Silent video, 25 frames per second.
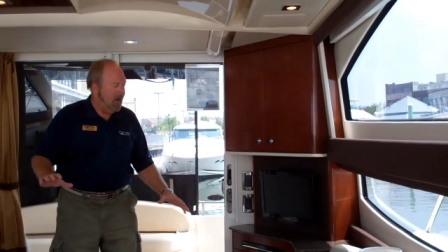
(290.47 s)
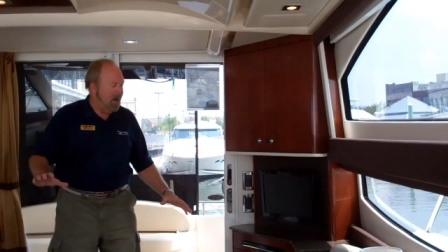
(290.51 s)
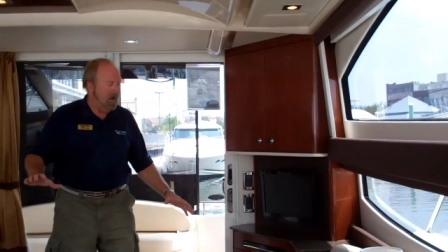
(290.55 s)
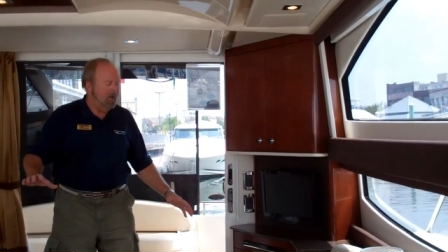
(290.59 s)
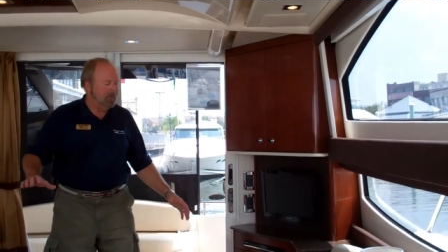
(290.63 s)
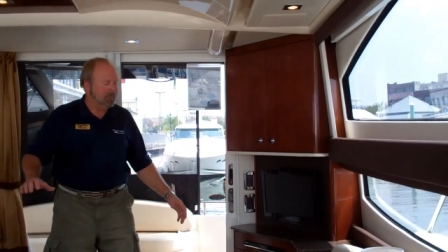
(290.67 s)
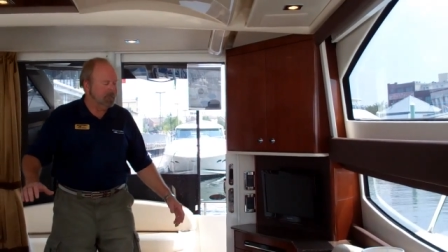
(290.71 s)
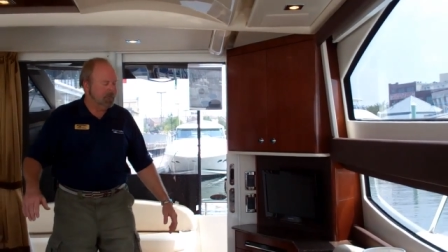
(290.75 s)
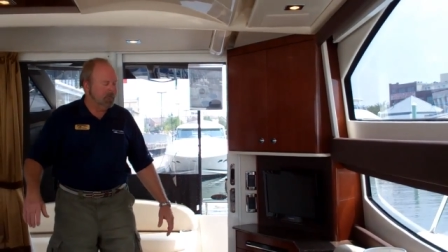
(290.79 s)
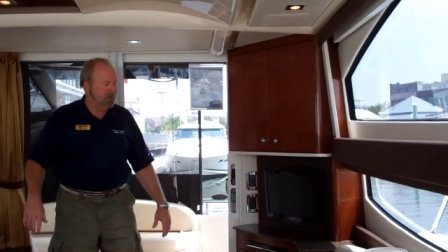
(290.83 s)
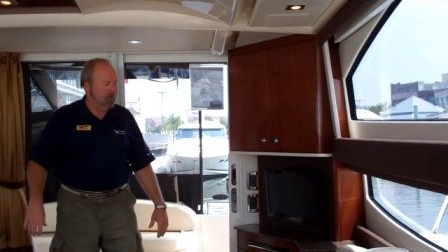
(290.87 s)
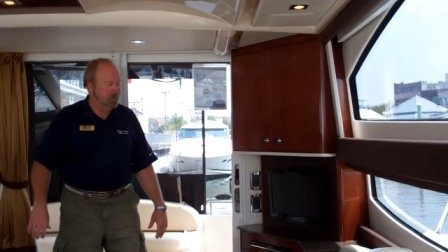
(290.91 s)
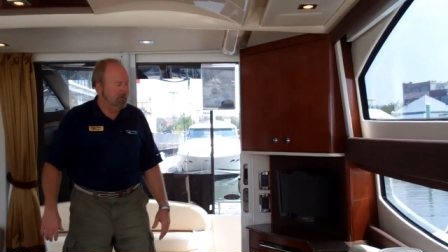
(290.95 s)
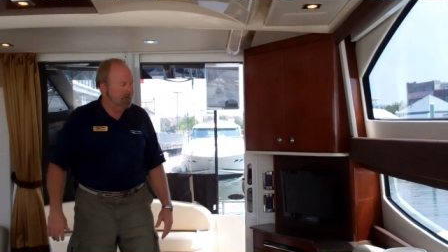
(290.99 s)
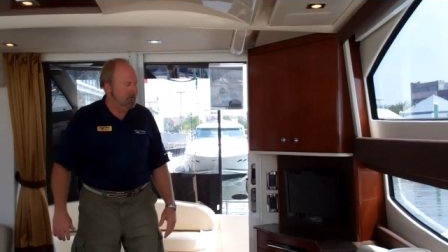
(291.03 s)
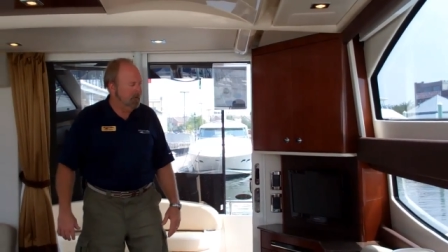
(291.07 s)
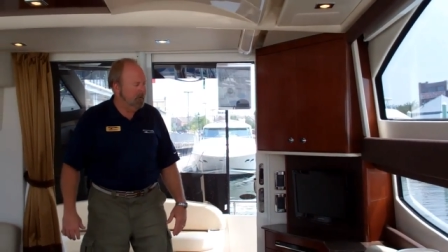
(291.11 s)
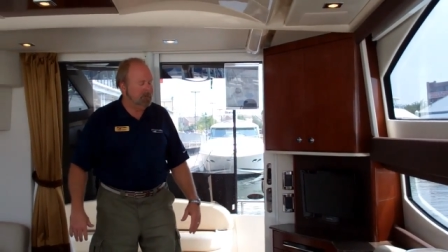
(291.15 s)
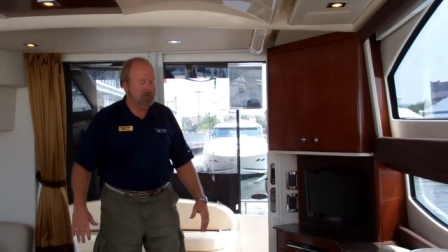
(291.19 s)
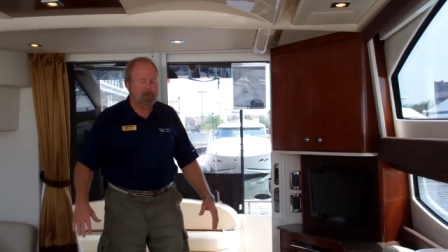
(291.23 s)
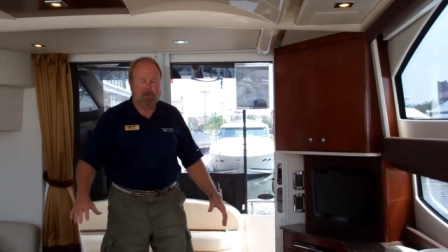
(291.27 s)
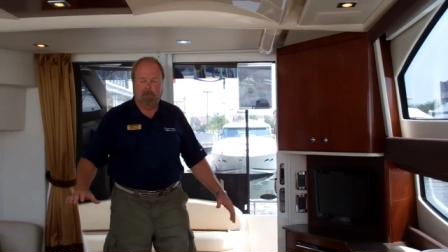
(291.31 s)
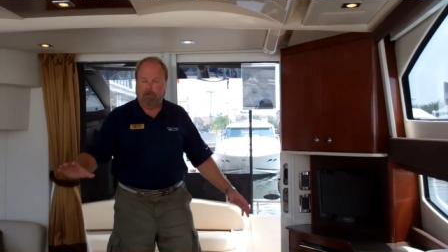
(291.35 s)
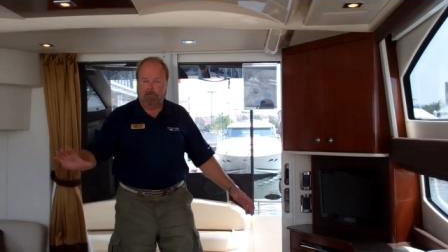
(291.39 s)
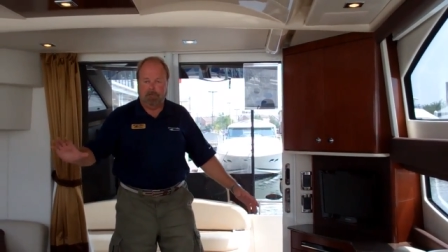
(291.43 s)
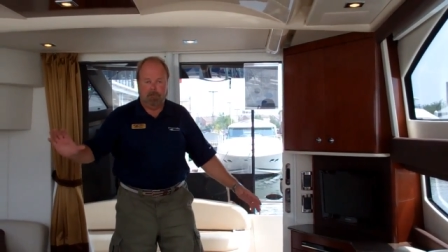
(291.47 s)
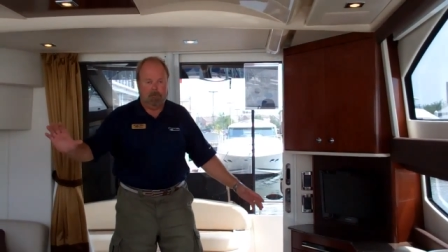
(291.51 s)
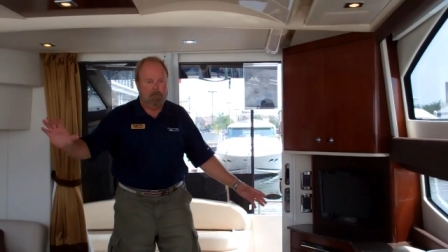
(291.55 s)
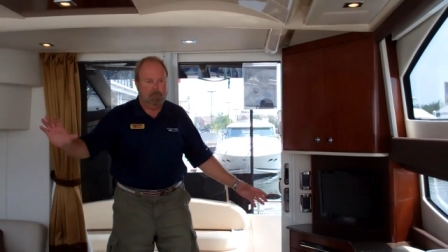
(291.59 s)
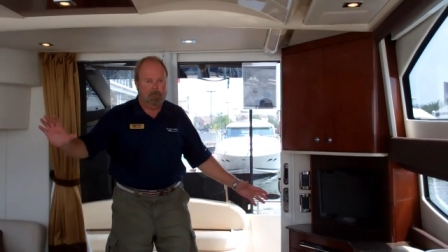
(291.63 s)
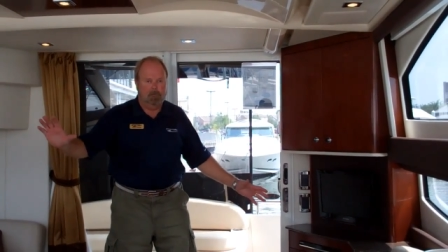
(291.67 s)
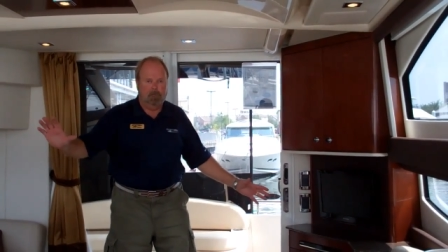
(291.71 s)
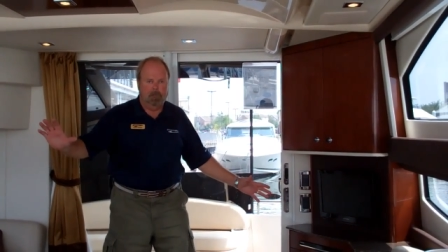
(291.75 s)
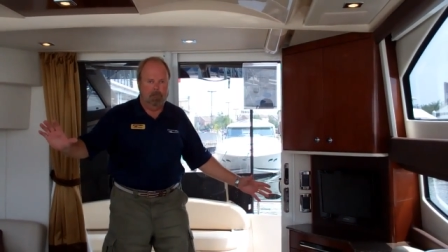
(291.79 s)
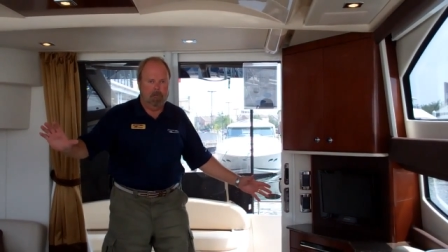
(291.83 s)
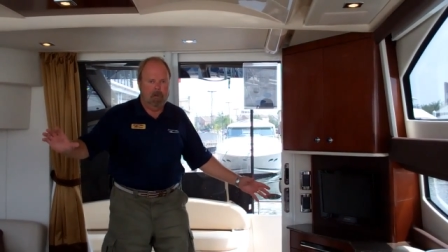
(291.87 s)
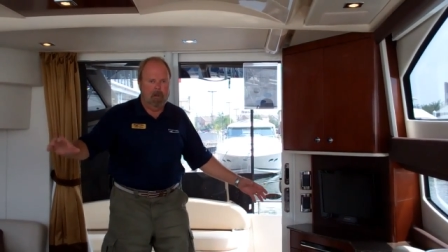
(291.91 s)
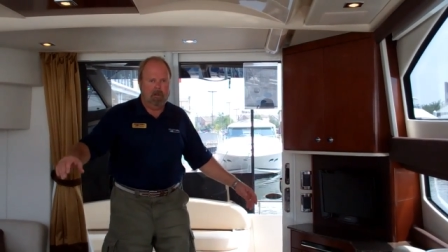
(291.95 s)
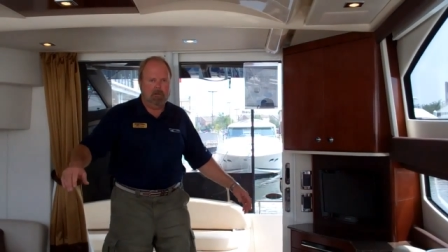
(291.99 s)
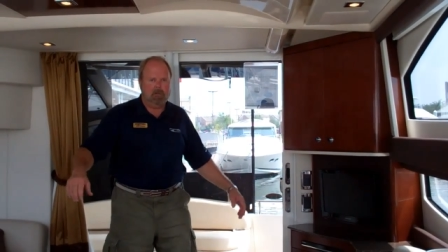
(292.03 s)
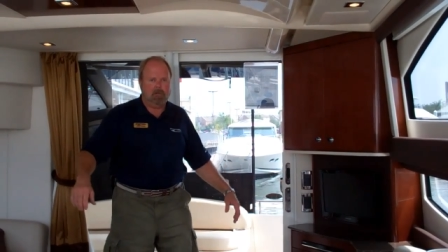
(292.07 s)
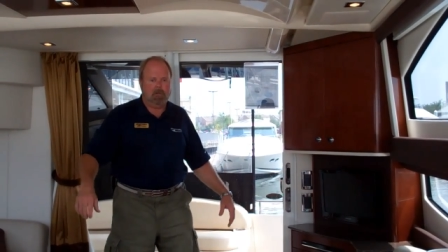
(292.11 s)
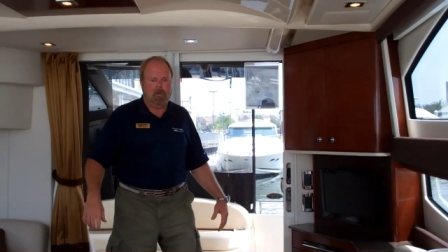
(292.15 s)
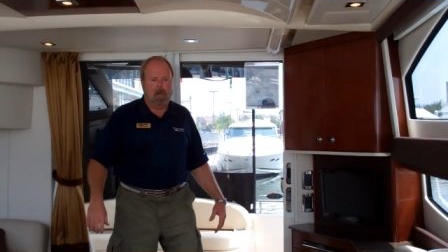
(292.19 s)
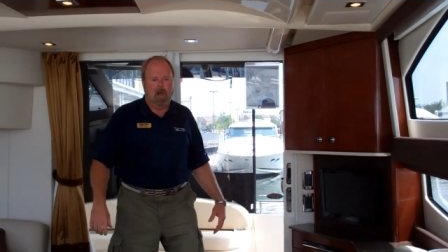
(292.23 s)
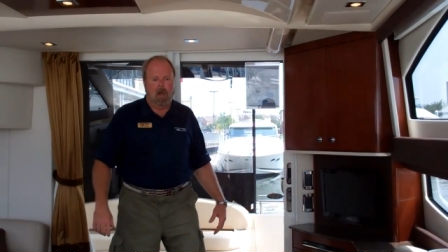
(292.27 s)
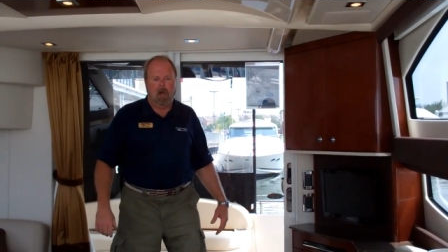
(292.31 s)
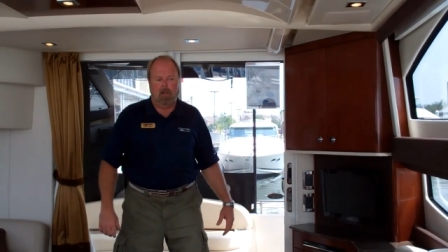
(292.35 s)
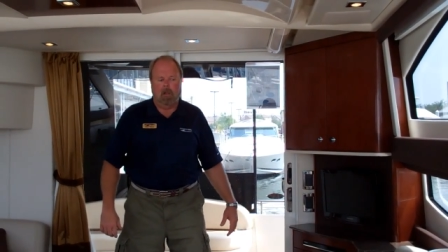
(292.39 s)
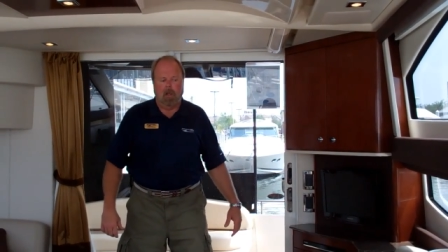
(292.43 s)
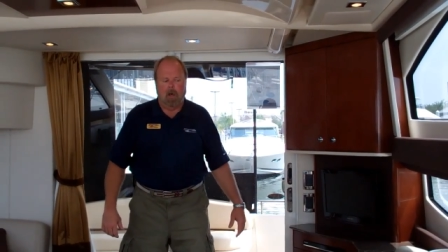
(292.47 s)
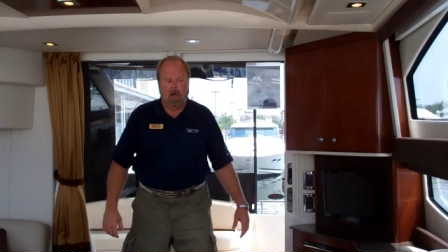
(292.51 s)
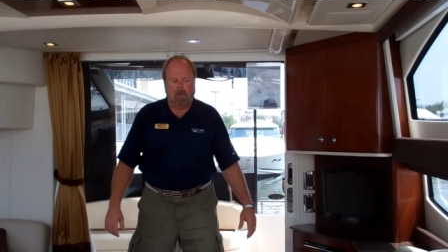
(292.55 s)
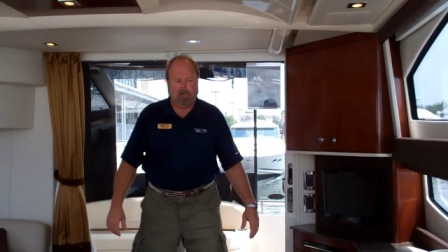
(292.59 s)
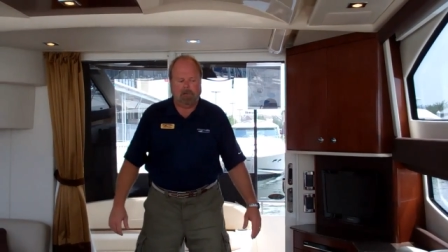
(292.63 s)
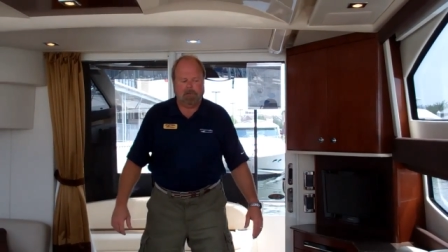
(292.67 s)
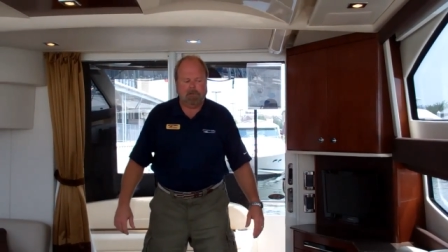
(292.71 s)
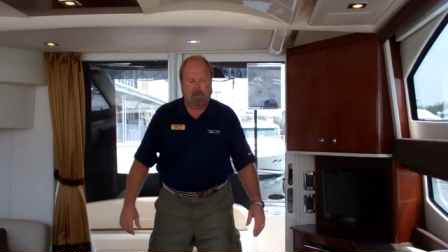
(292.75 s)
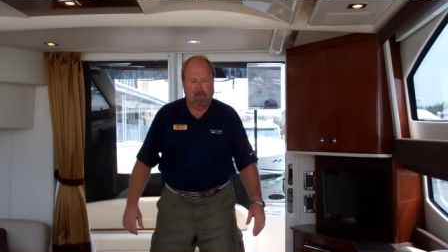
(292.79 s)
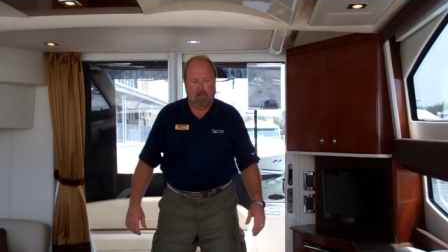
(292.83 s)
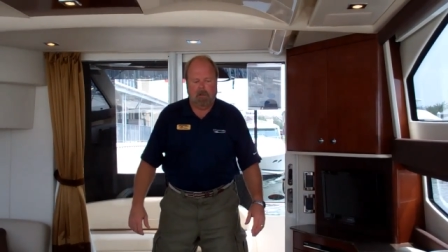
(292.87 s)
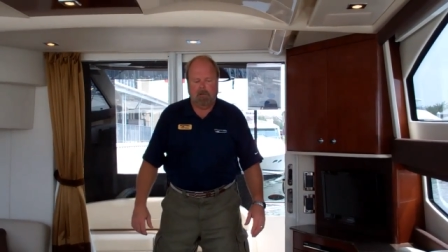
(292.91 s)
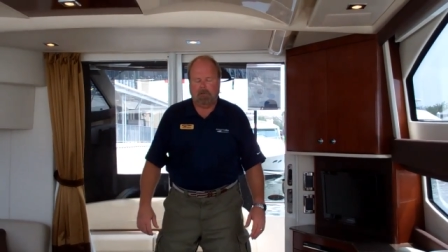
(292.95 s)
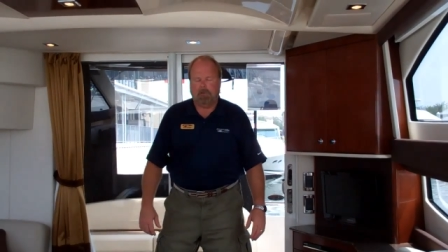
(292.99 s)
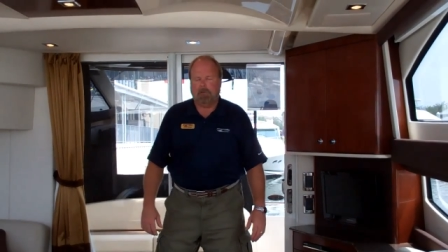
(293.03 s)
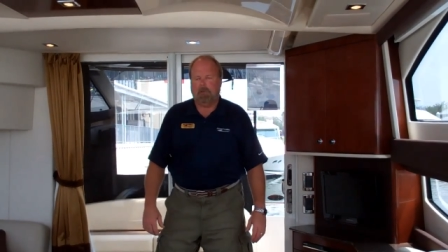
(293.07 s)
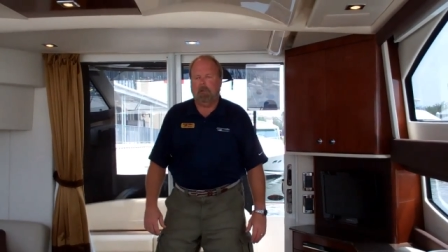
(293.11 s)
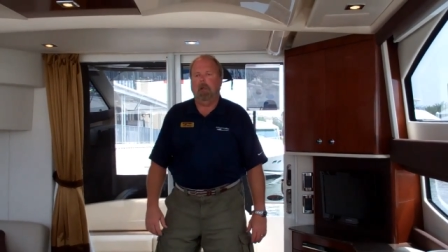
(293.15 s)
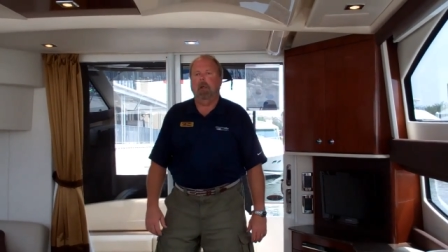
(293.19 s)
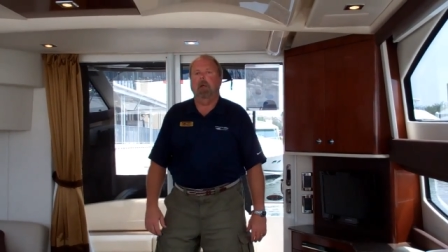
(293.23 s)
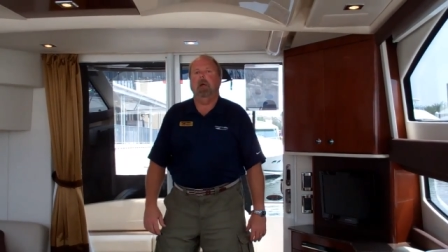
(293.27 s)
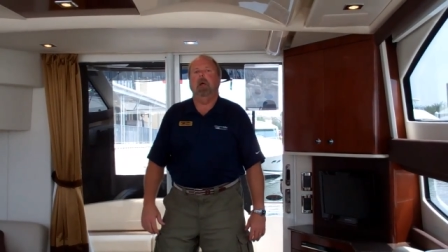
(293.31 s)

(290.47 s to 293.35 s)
Absolutely just makes a lot of sense.